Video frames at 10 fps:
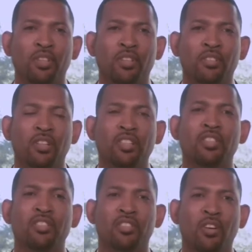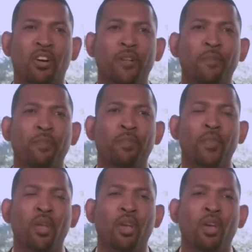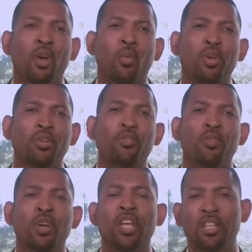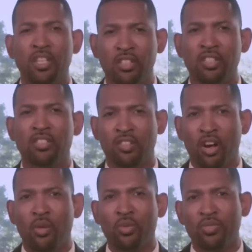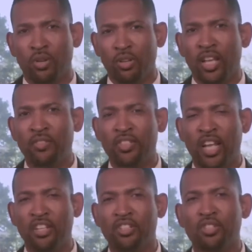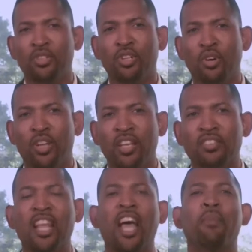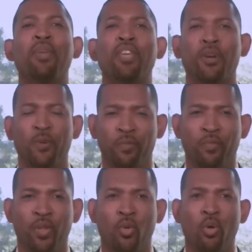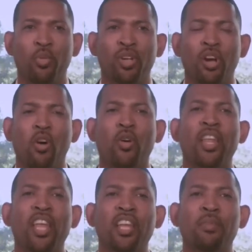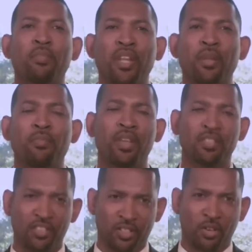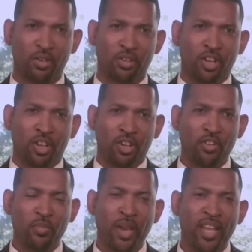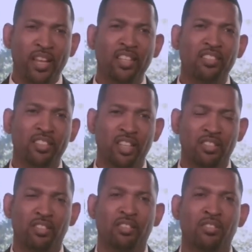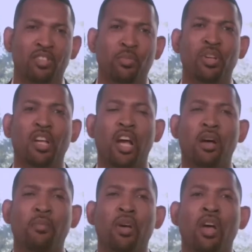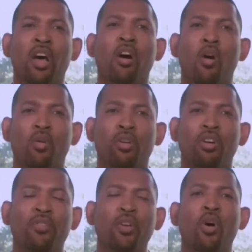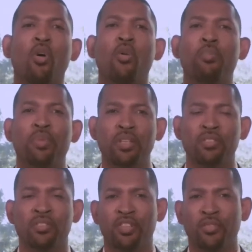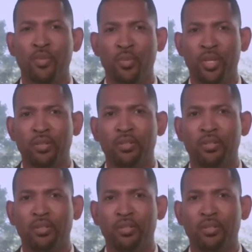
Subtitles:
So let's get started. When you initially start with Total Life Changes, you're known as an IBO, what we call an independent business owner. You've made a decision to become an owner of your own business, if you will.